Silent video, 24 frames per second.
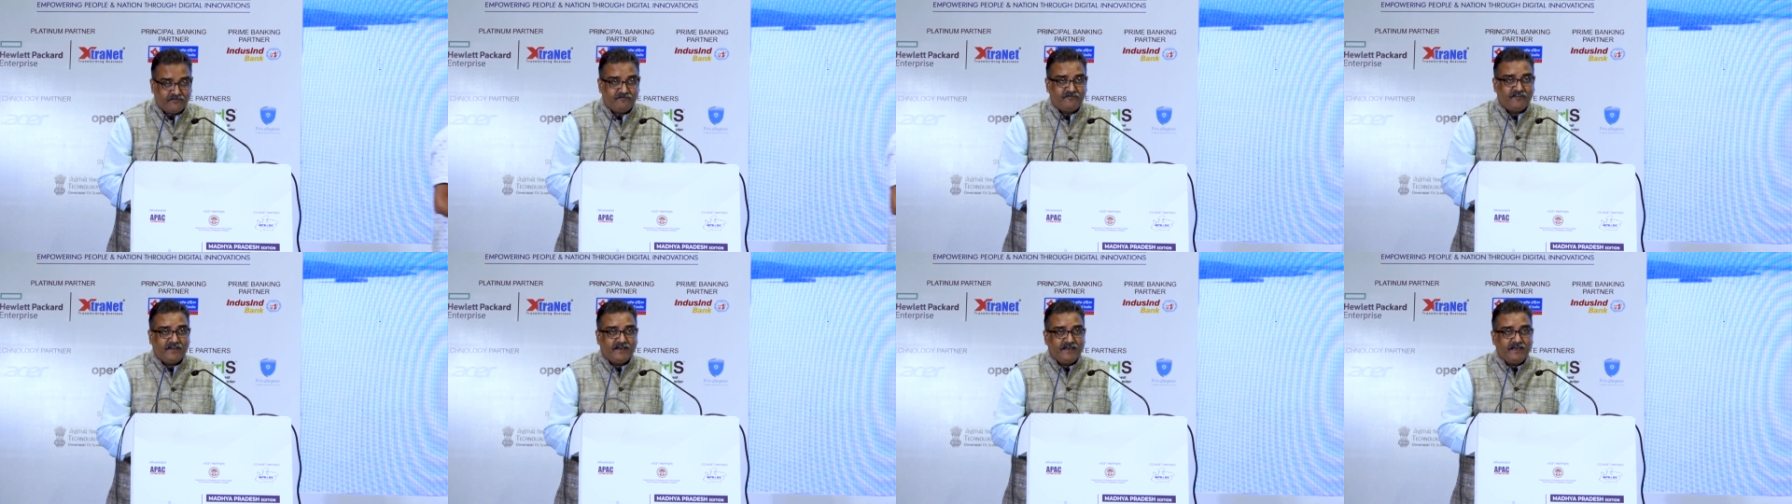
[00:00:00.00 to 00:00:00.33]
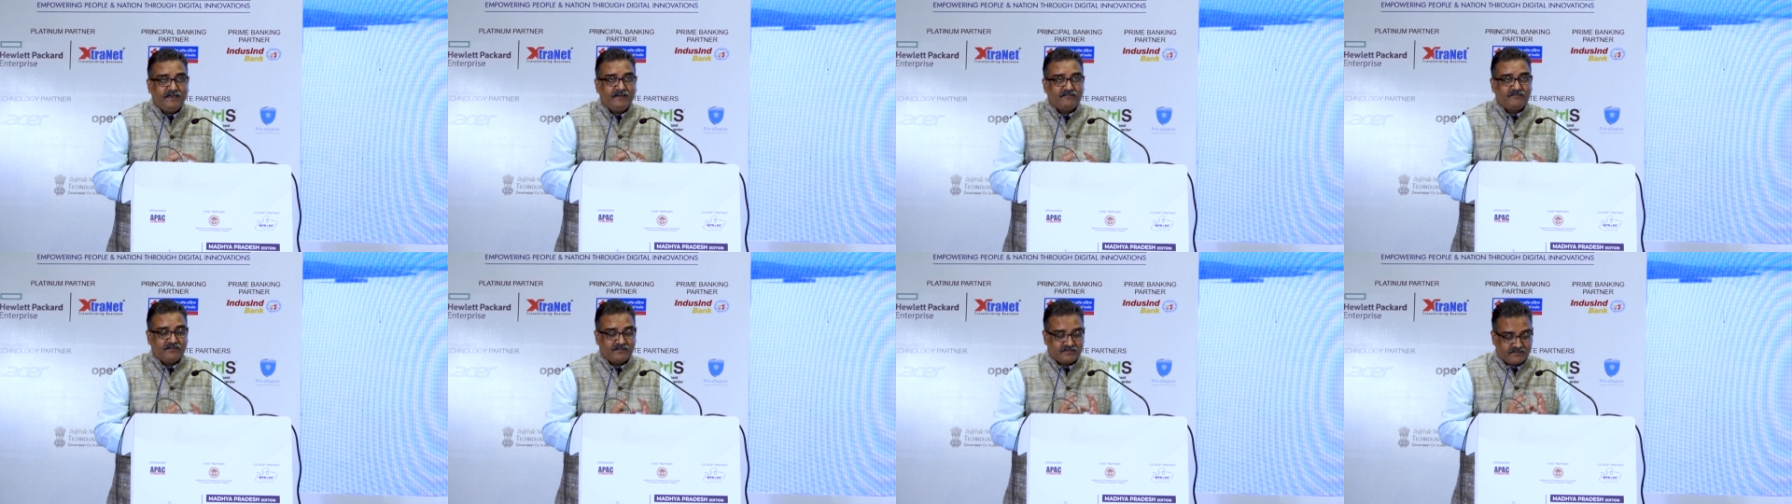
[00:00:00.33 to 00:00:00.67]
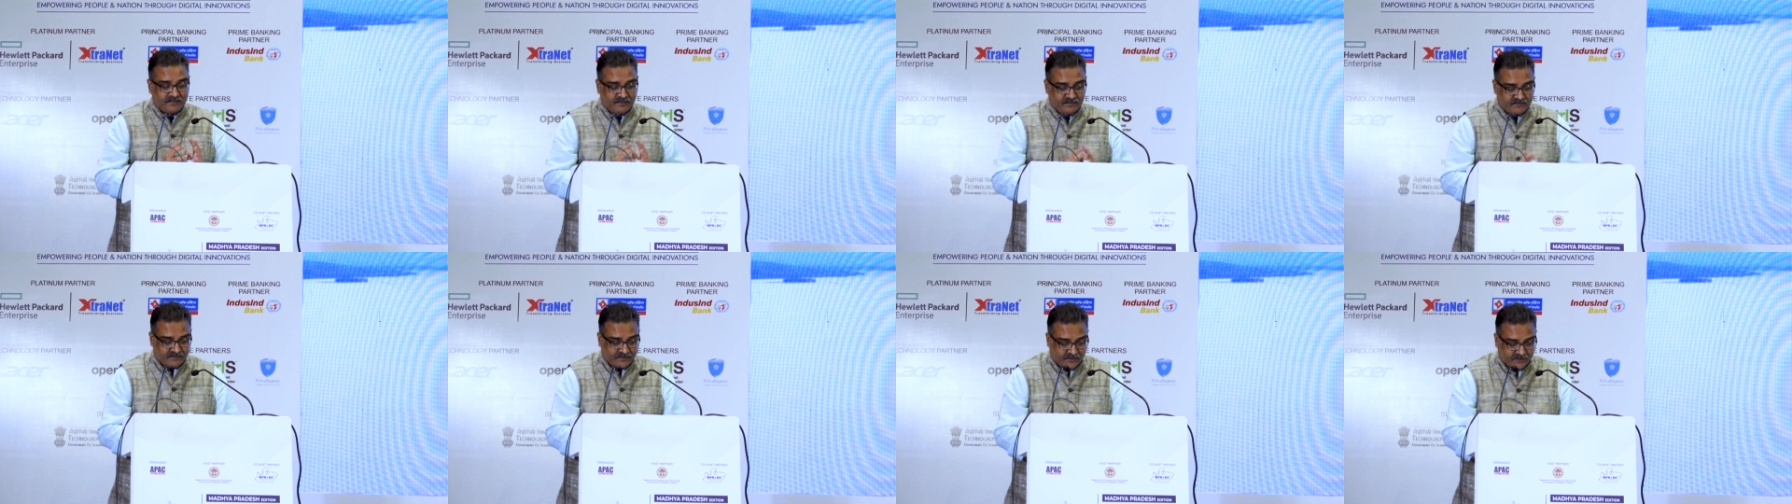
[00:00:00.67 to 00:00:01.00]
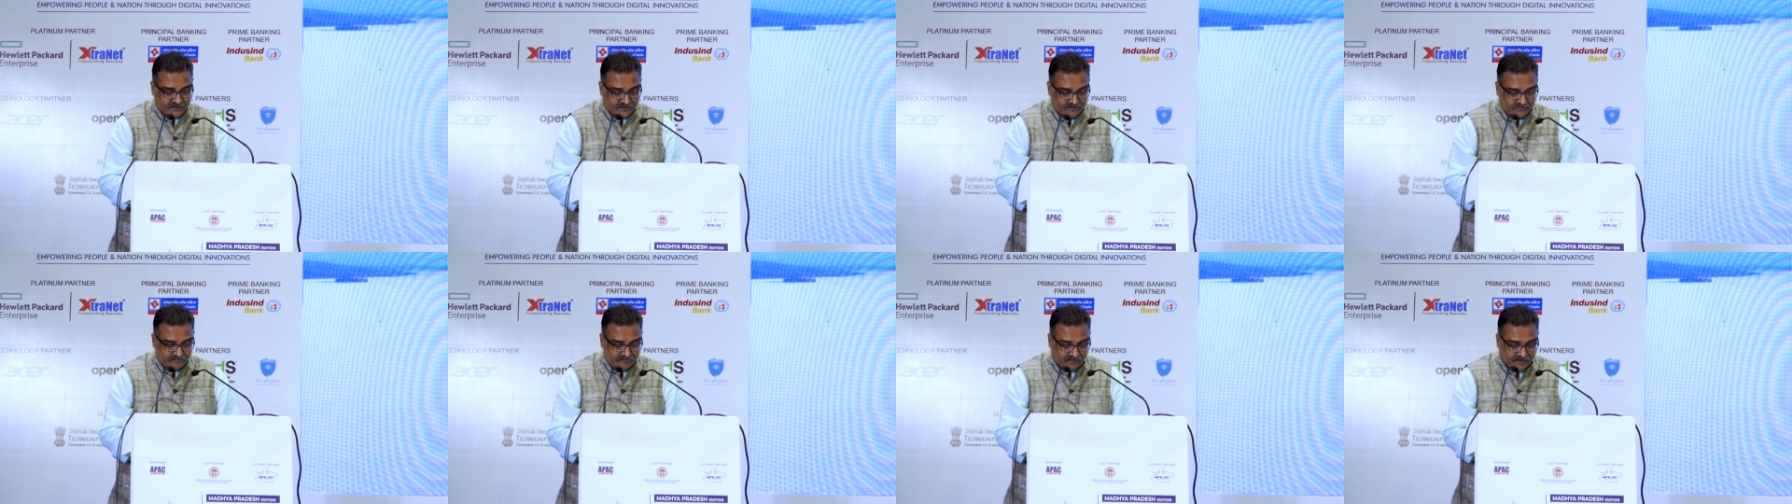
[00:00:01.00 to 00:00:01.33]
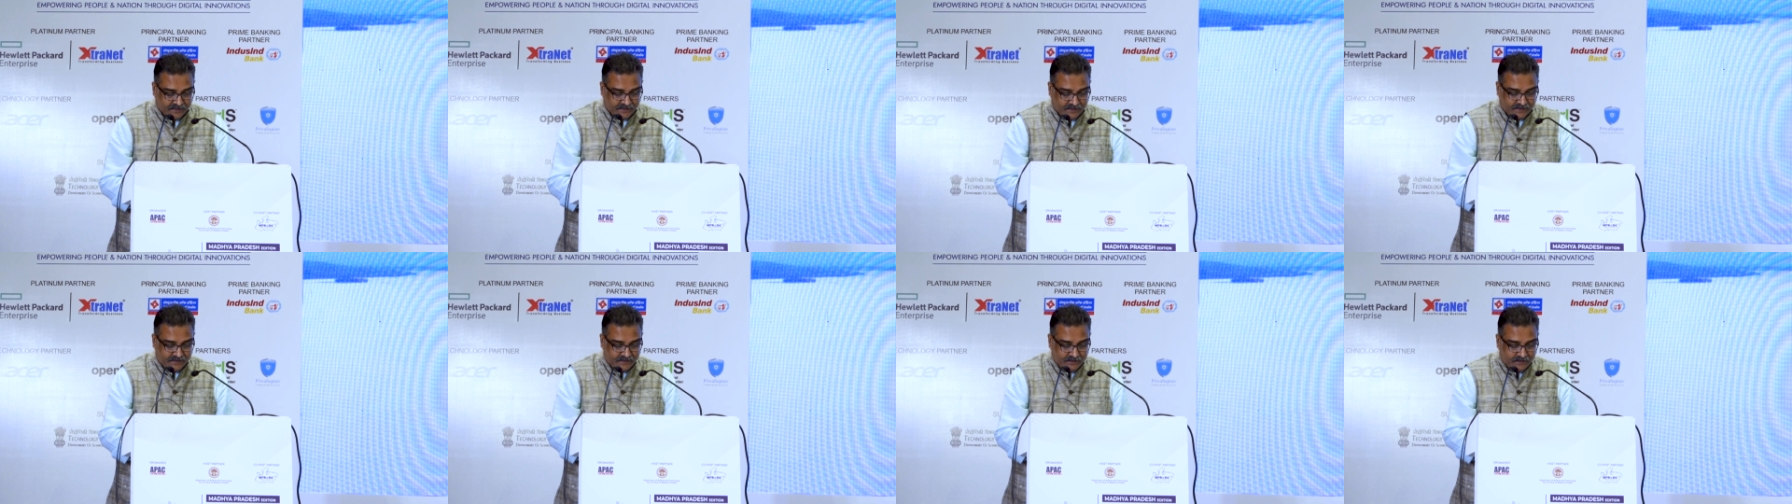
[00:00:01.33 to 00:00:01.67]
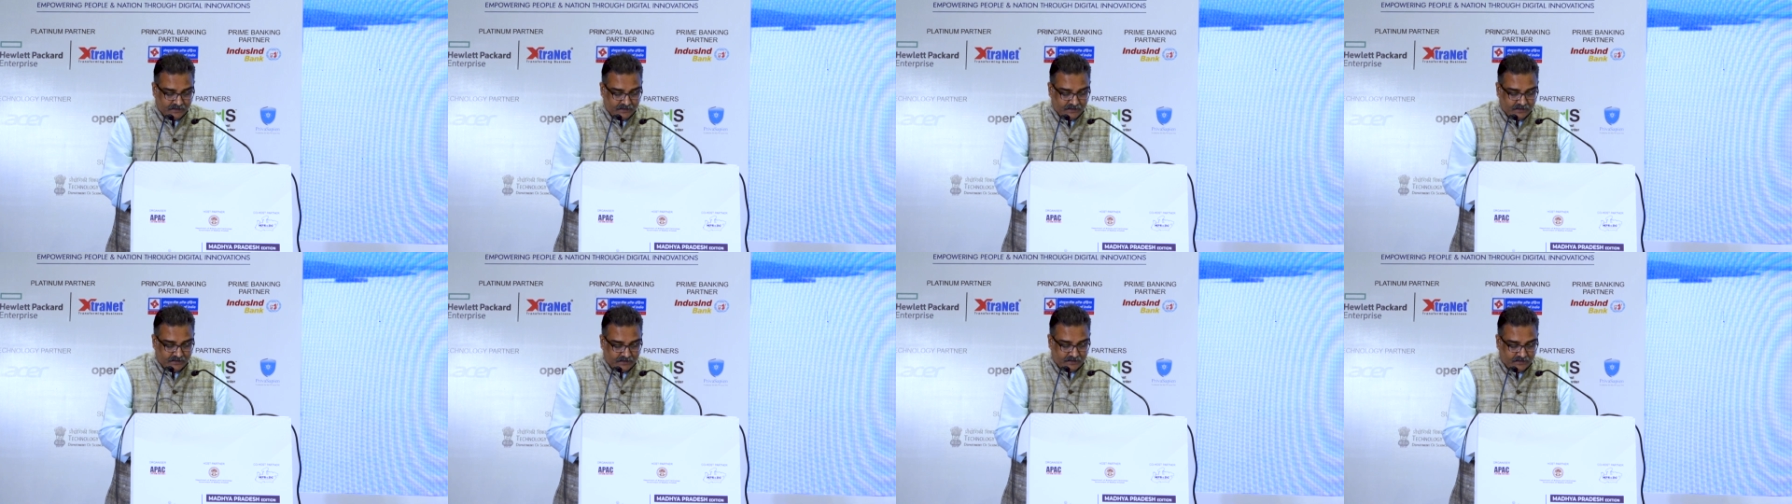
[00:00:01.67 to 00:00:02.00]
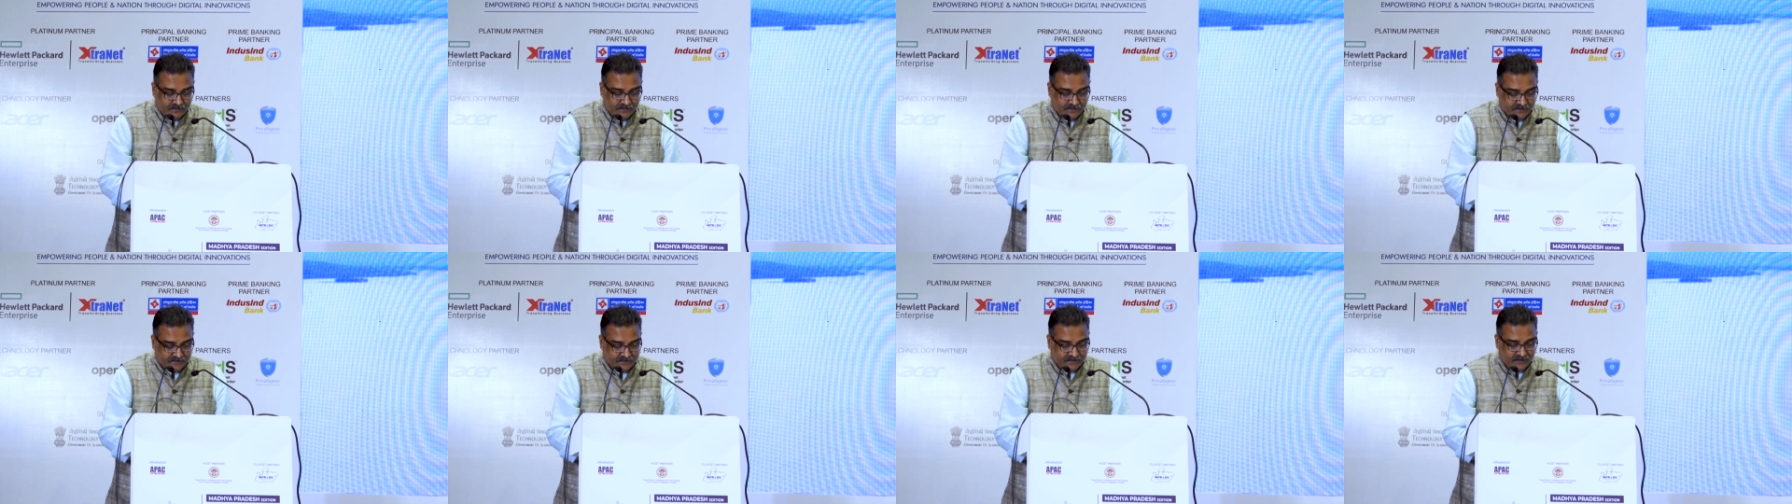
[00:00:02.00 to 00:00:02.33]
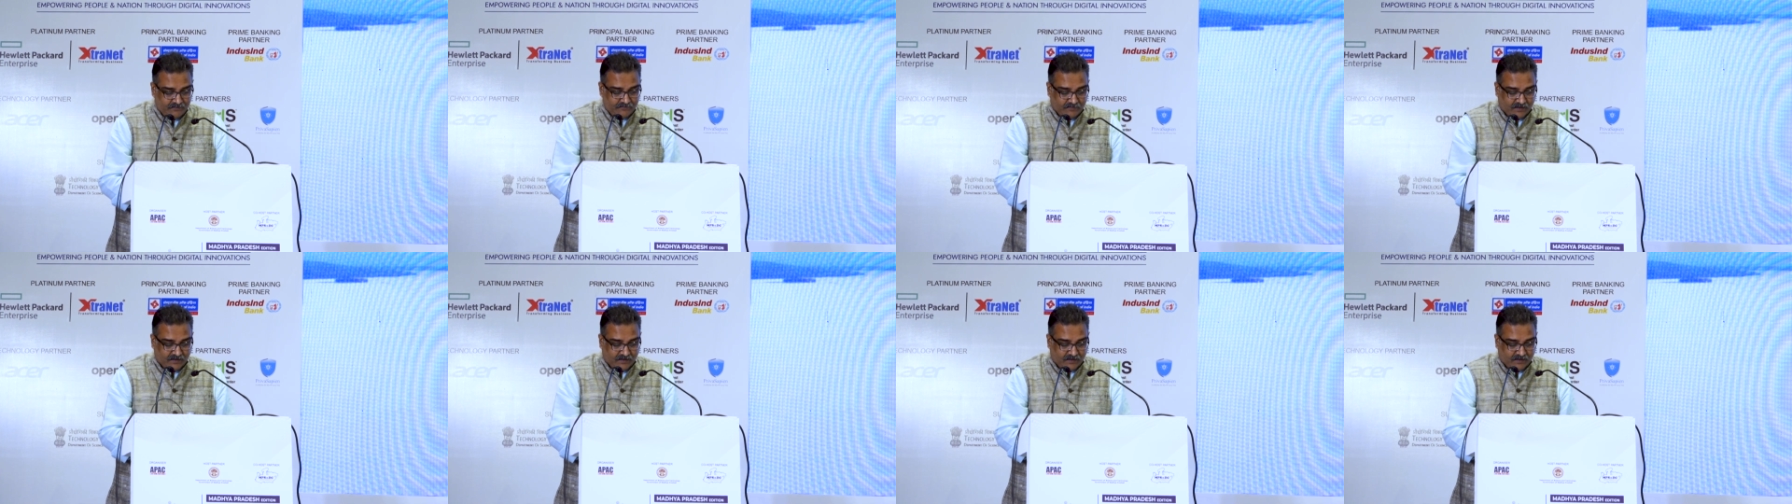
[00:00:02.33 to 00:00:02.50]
very interesting session by Nikhil